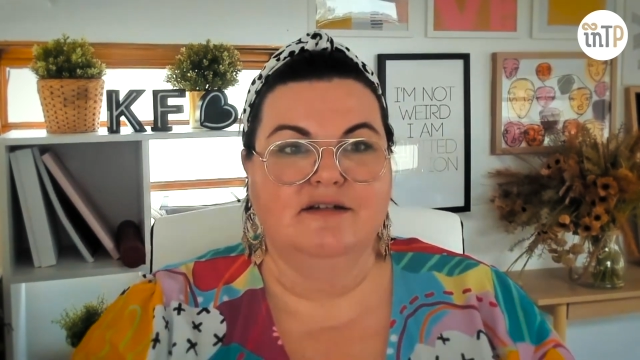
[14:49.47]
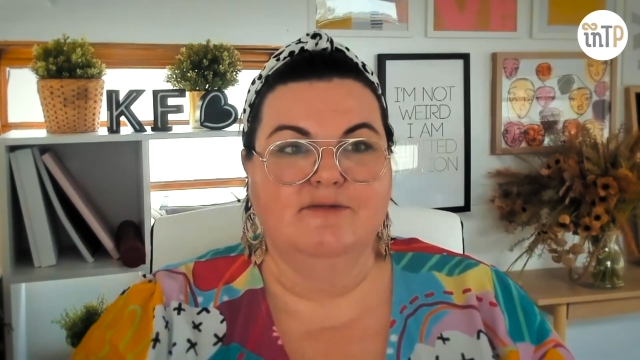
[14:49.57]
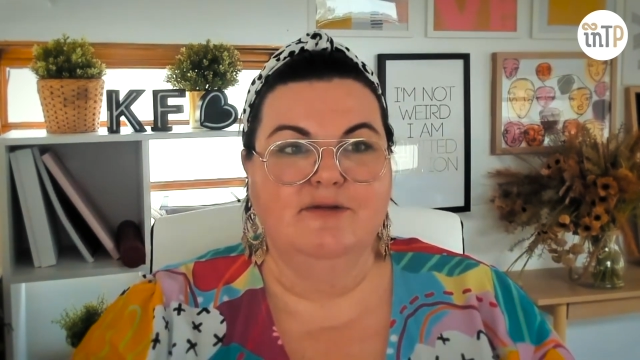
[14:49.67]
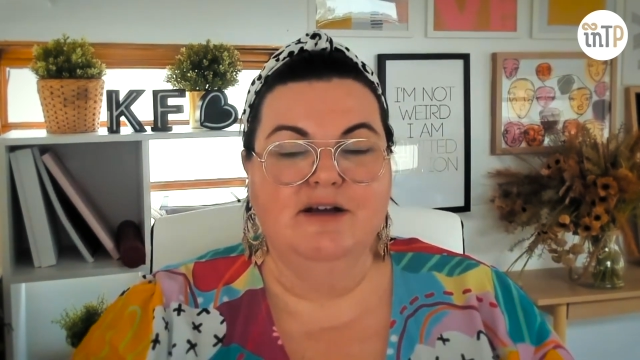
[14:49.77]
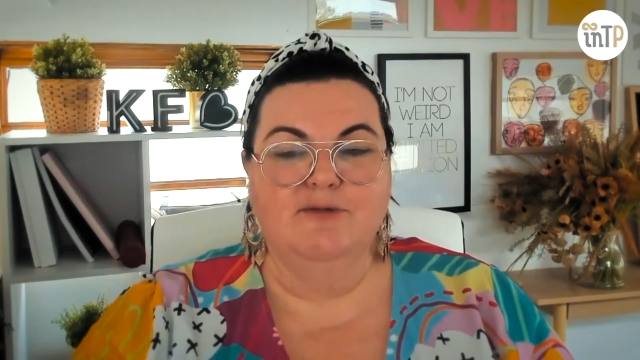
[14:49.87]

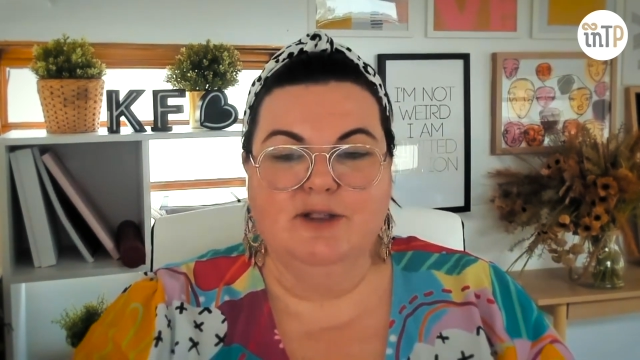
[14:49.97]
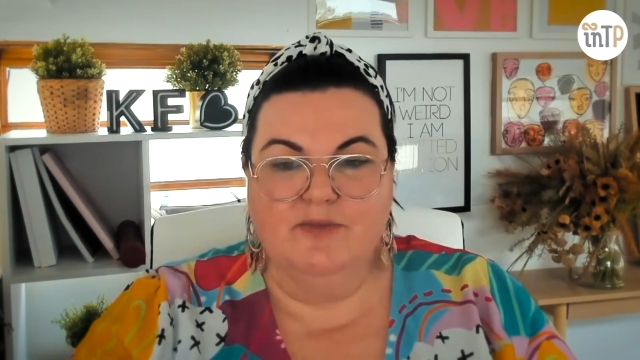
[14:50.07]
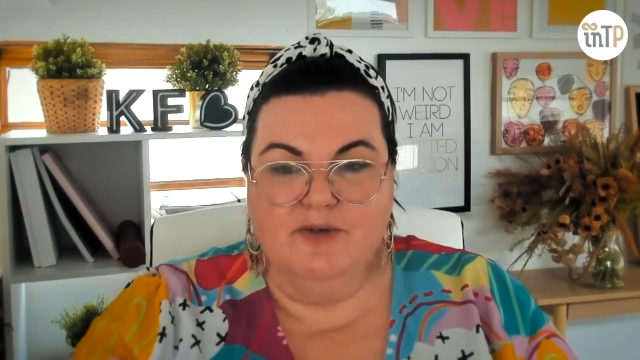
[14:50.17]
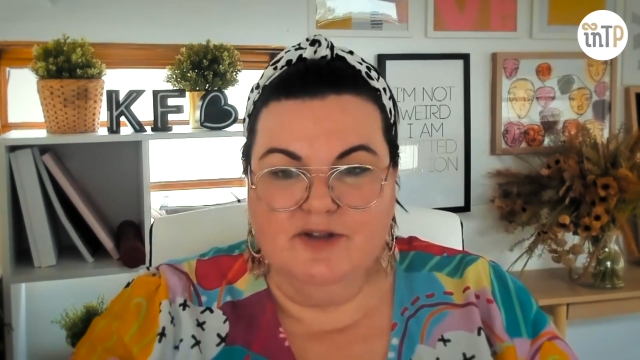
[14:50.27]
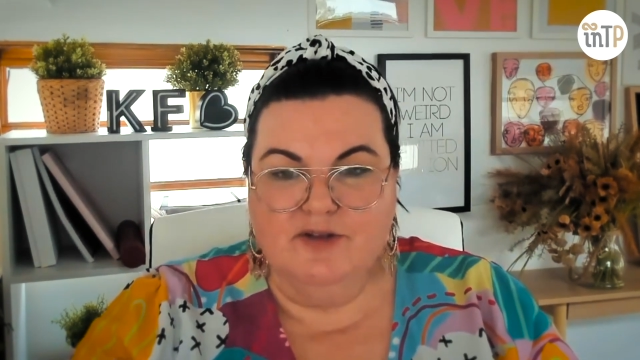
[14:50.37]
We are
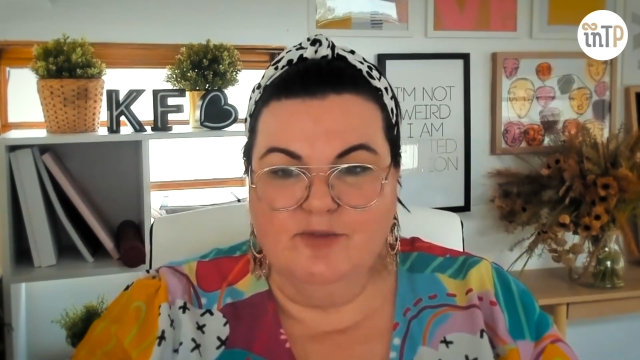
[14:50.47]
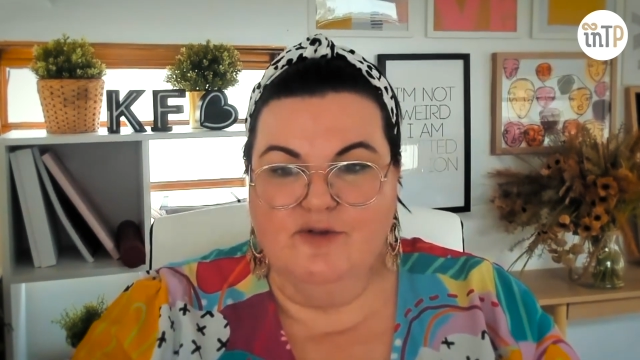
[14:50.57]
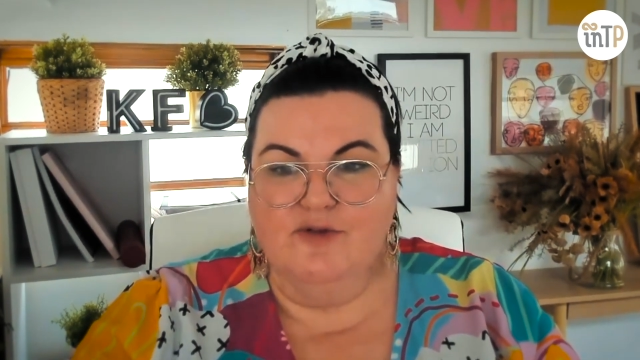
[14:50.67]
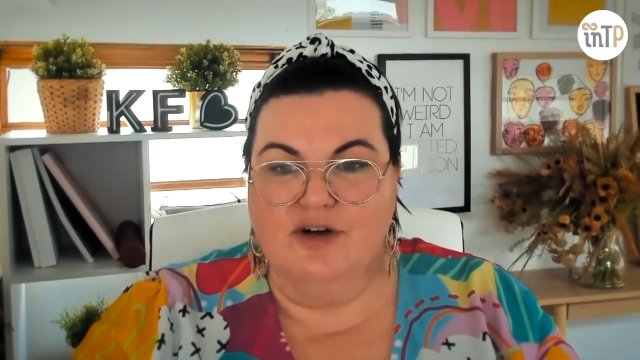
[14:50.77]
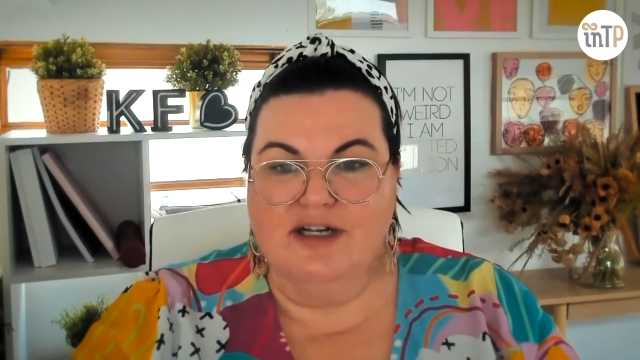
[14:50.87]
responsible
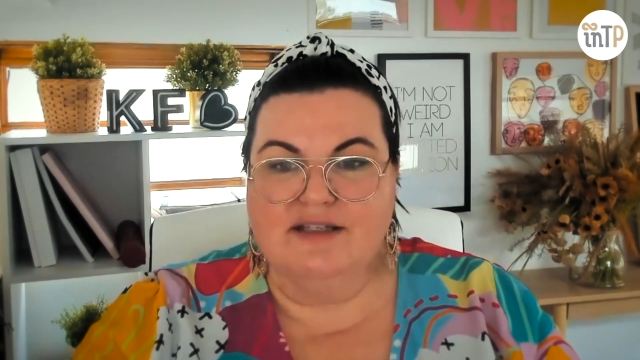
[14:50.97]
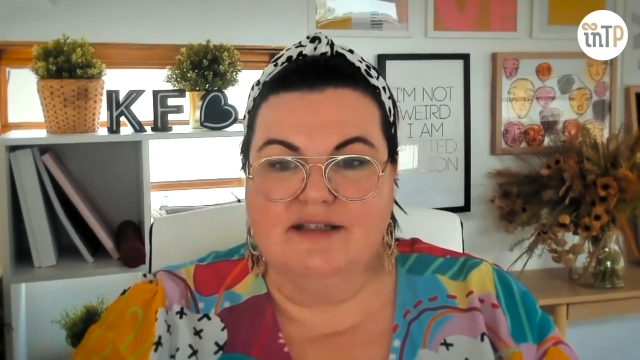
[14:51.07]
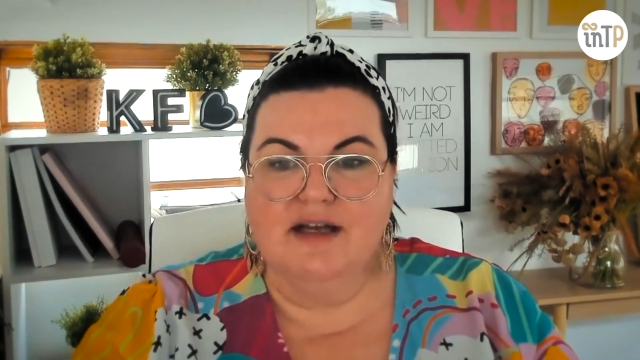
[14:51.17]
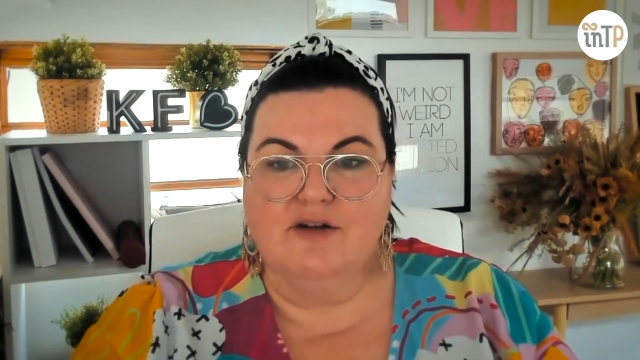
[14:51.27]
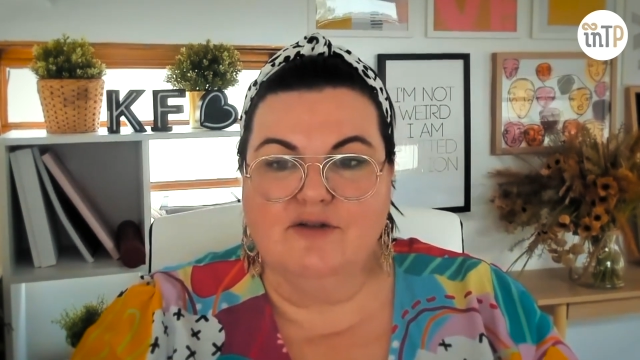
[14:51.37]
for
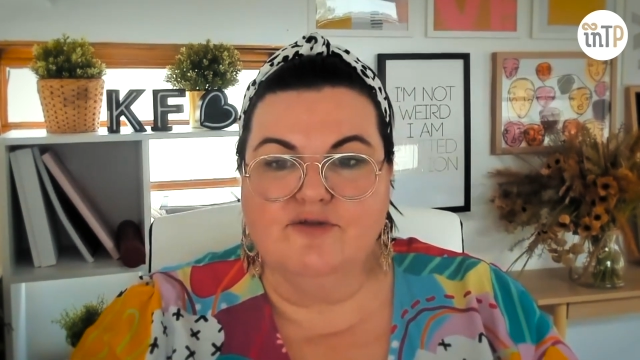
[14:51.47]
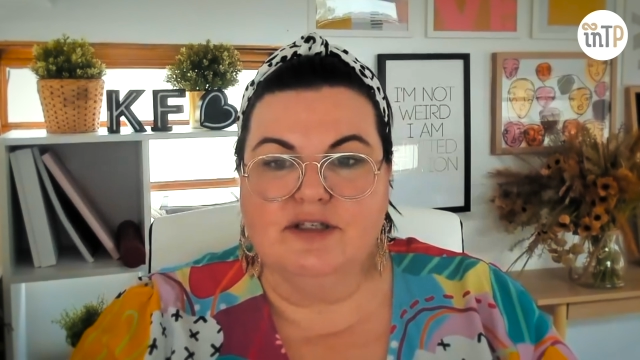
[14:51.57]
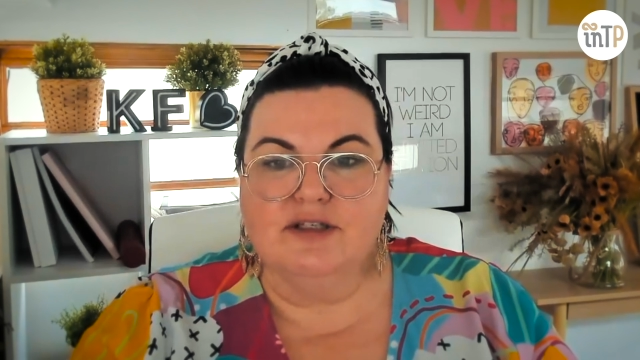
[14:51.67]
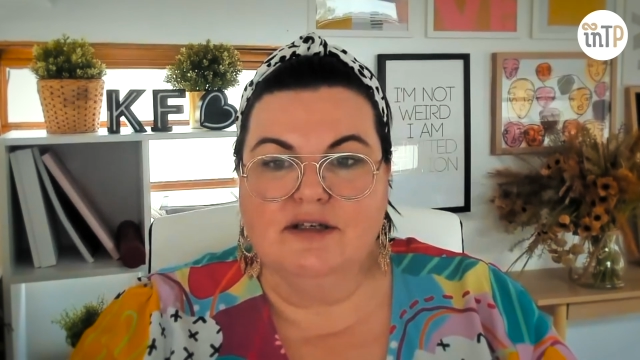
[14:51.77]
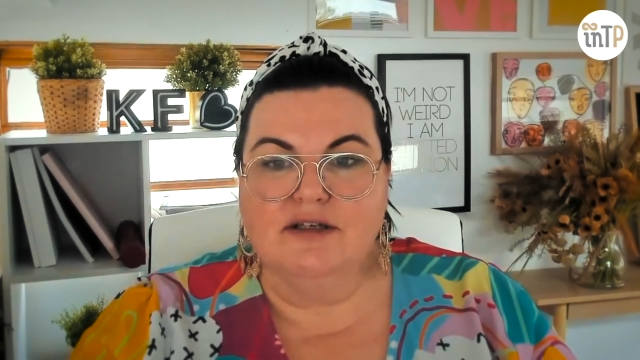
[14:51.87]
ourselves,